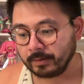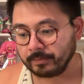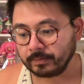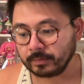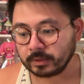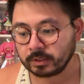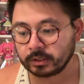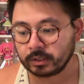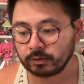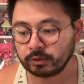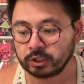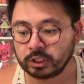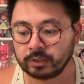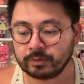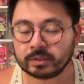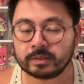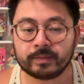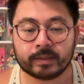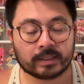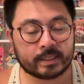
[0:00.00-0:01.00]
So she
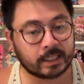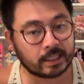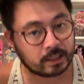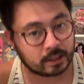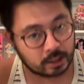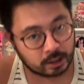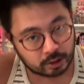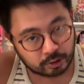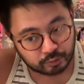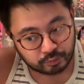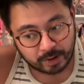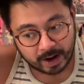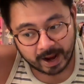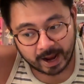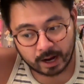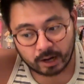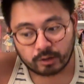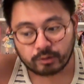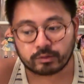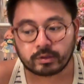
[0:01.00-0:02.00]
was missing a
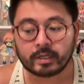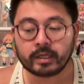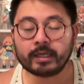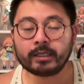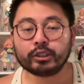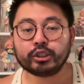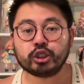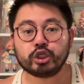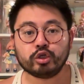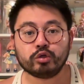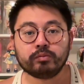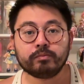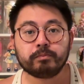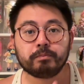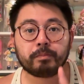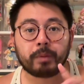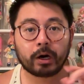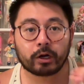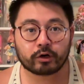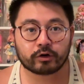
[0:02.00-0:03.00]
crown and two
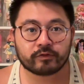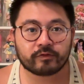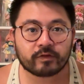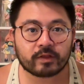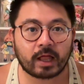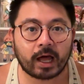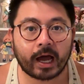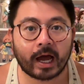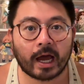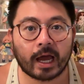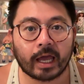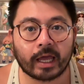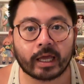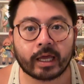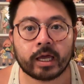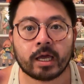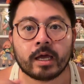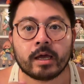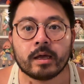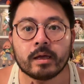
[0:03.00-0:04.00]
butterfly
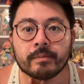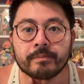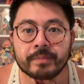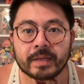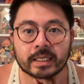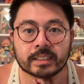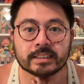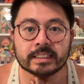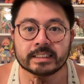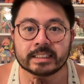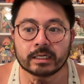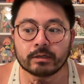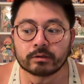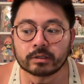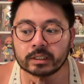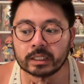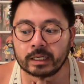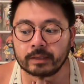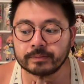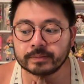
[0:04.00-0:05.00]
pixie tail
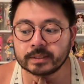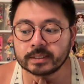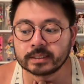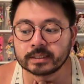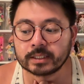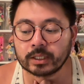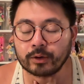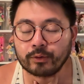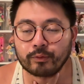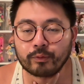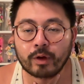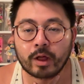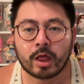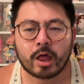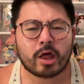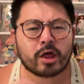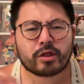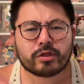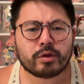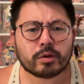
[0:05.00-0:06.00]
clips. So
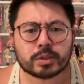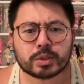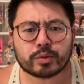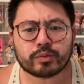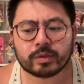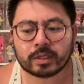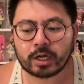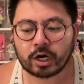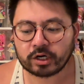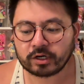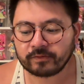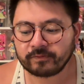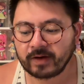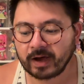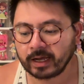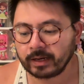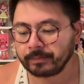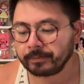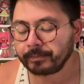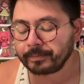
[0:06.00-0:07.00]
those are really hard to
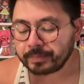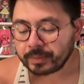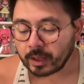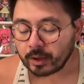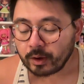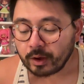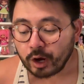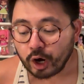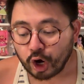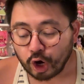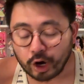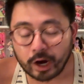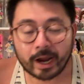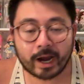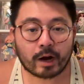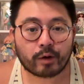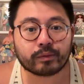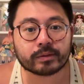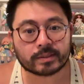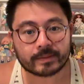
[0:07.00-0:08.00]
find. Her
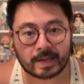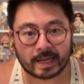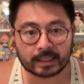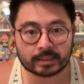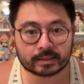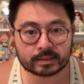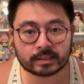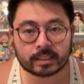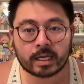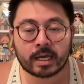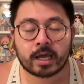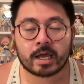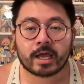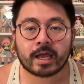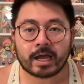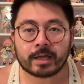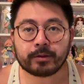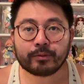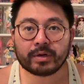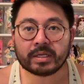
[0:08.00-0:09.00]
hair was a mess.
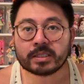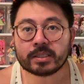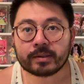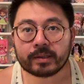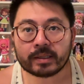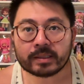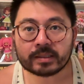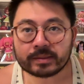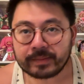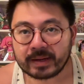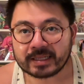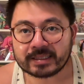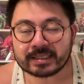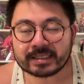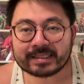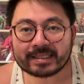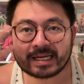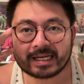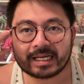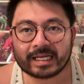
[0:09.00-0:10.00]
And the reason why it's a mess
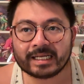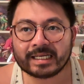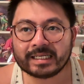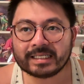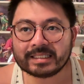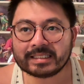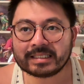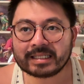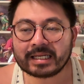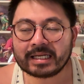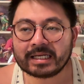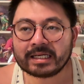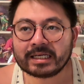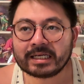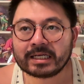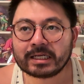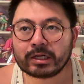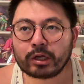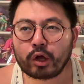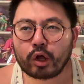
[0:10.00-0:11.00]
is that it is
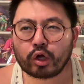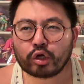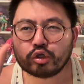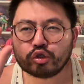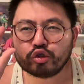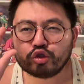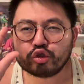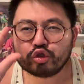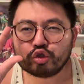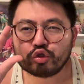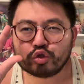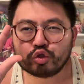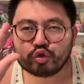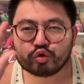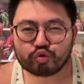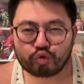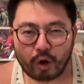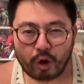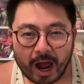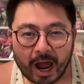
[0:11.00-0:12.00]

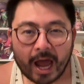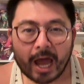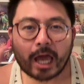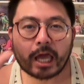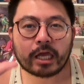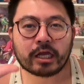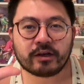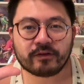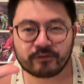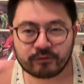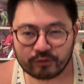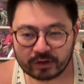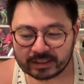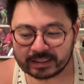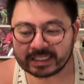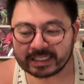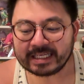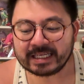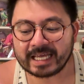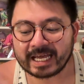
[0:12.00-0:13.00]
dried,
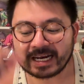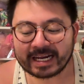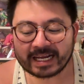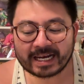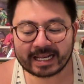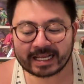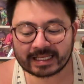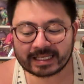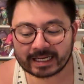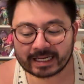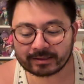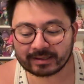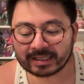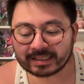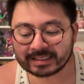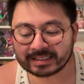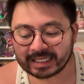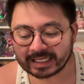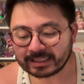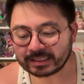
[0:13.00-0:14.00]
frizzy, and the
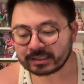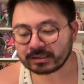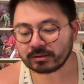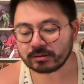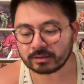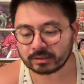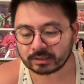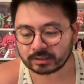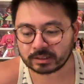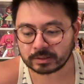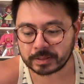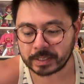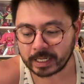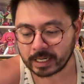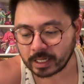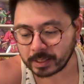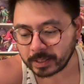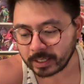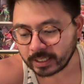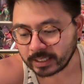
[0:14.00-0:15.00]
tinsel looked
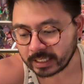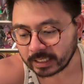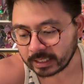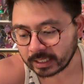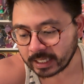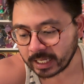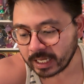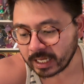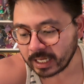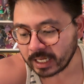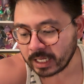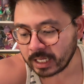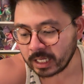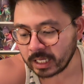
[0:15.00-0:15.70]
very, very delicate.